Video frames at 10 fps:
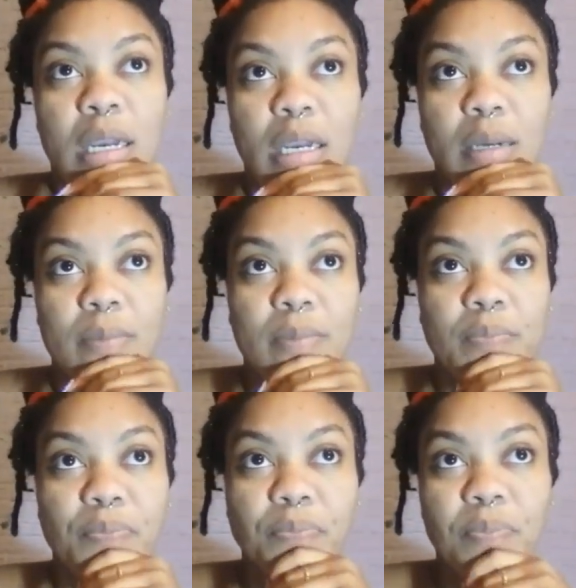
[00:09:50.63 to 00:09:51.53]

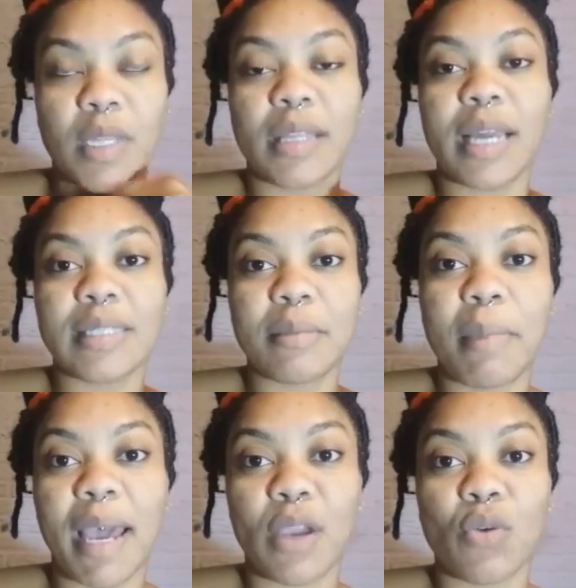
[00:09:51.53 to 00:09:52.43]
That's
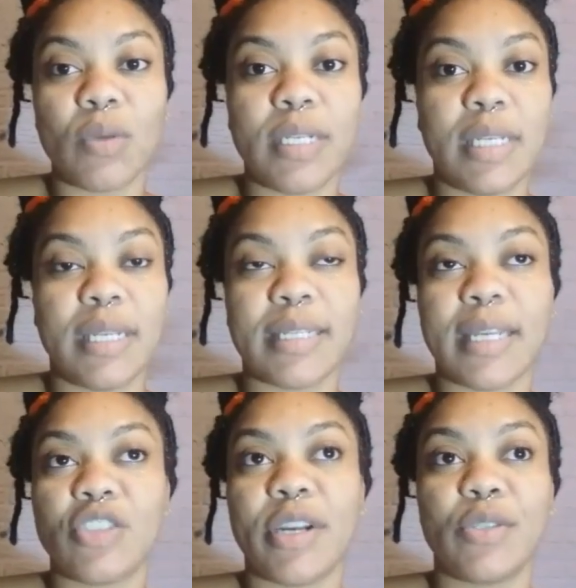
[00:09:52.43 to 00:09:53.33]
my good deed
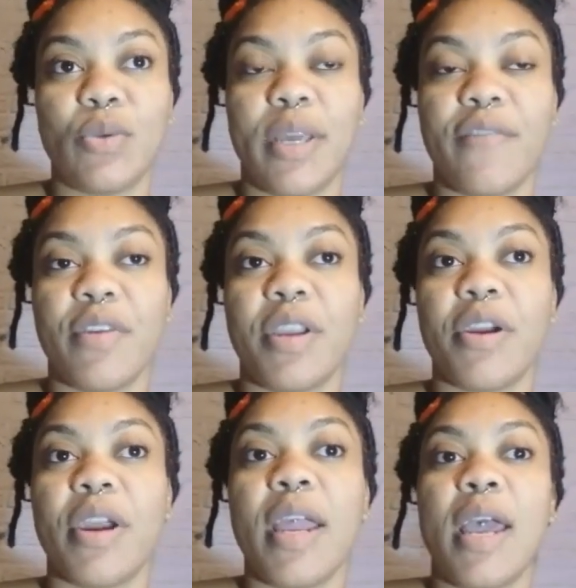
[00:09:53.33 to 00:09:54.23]
that I try to do every
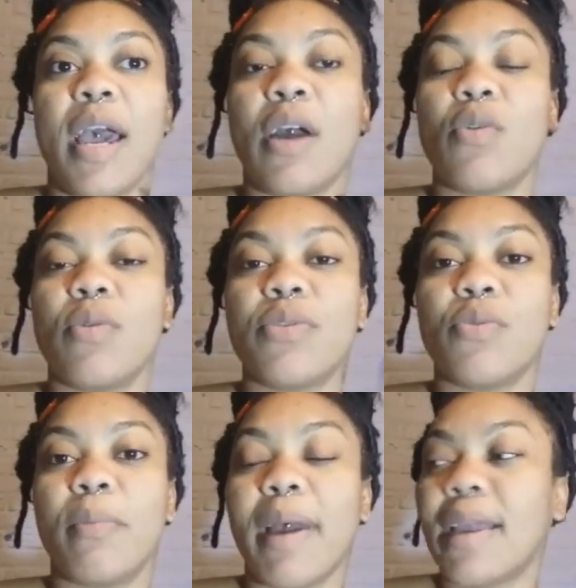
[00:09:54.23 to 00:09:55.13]
year. I go
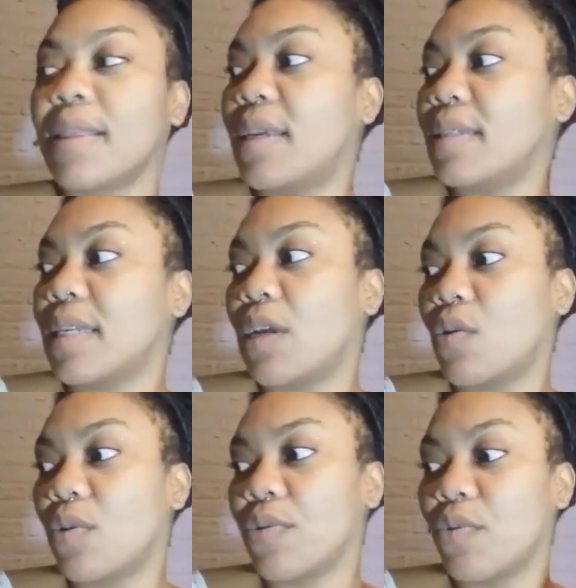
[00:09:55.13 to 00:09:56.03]
through my things and I
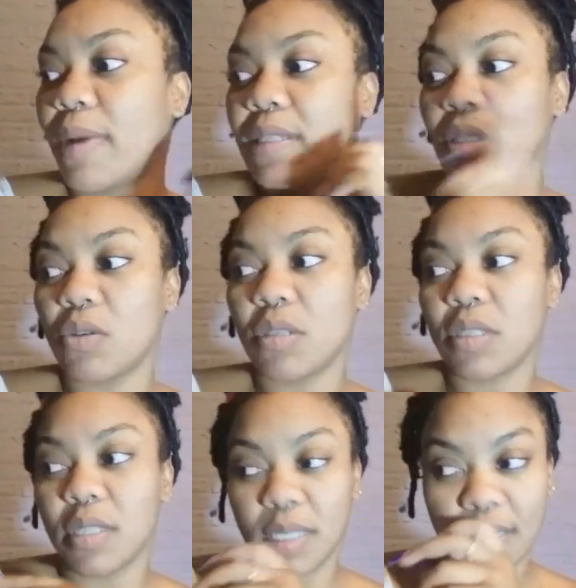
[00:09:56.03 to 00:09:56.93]
go through my
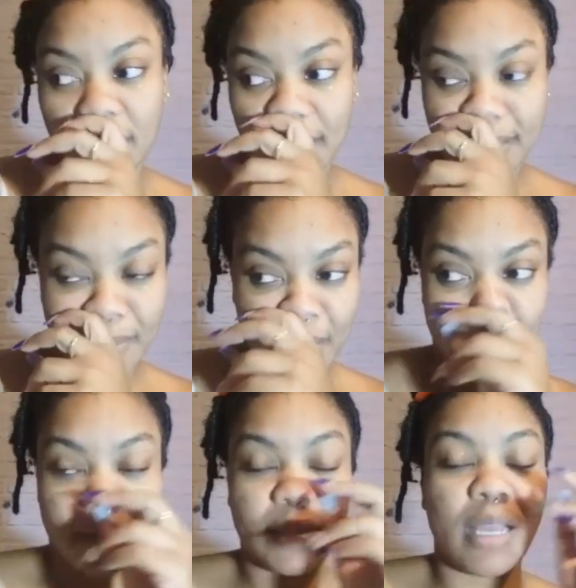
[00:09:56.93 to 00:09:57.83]
son's things,
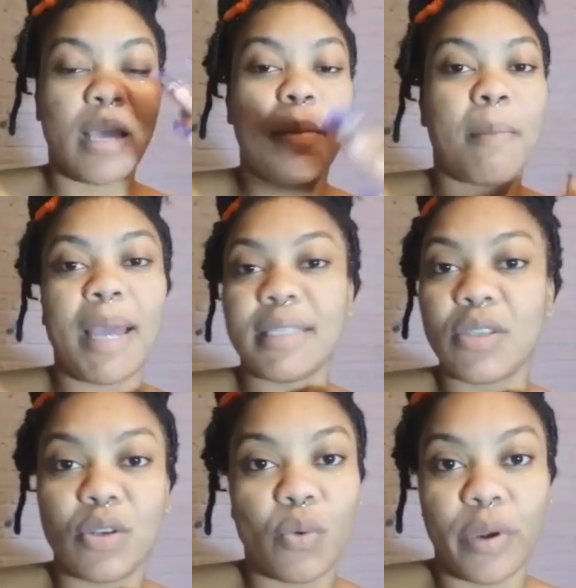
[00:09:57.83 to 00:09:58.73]
because my
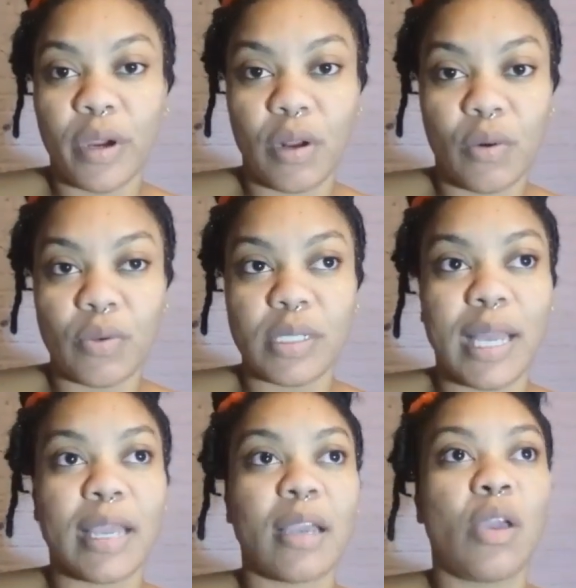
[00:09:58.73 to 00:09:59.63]
son don't wear clothes.
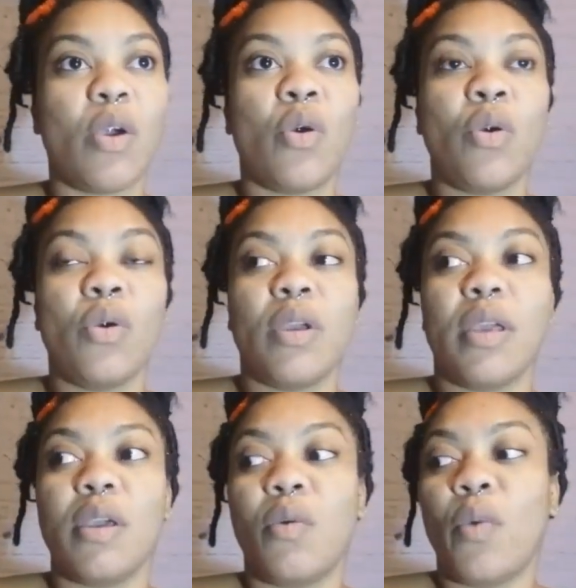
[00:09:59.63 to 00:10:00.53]
Like,
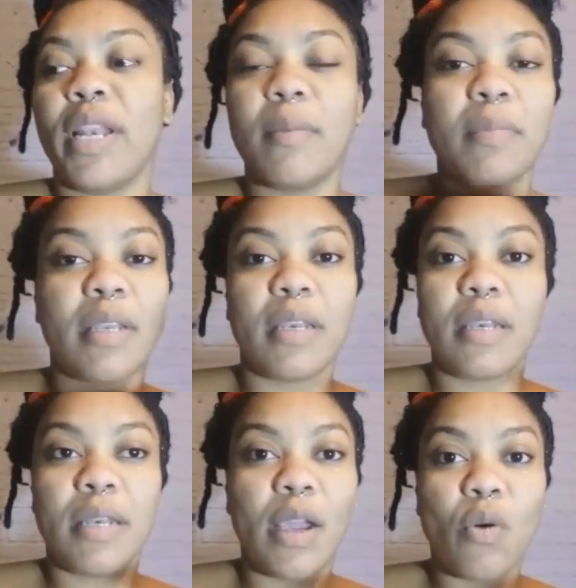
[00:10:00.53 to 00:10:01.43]
when him
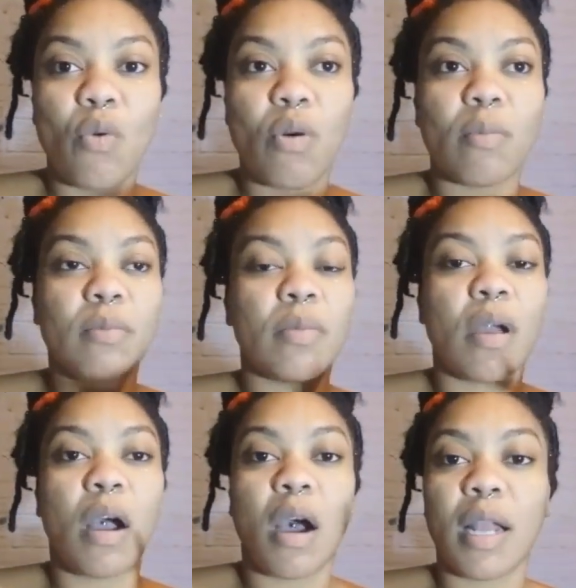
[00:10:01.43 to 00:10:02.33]
de home,
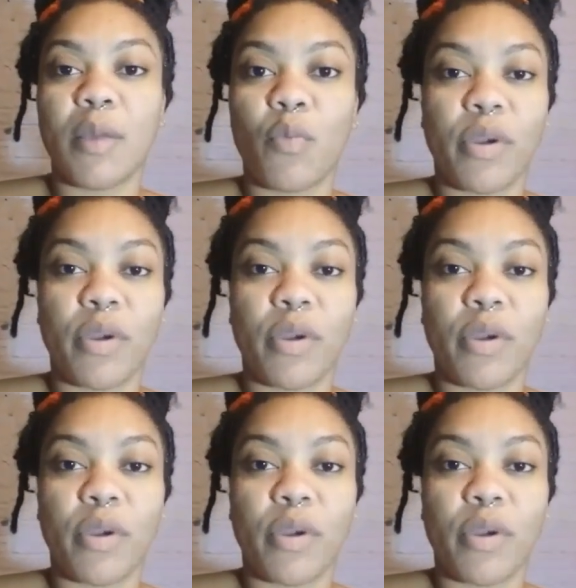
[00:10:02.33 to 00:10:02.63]
all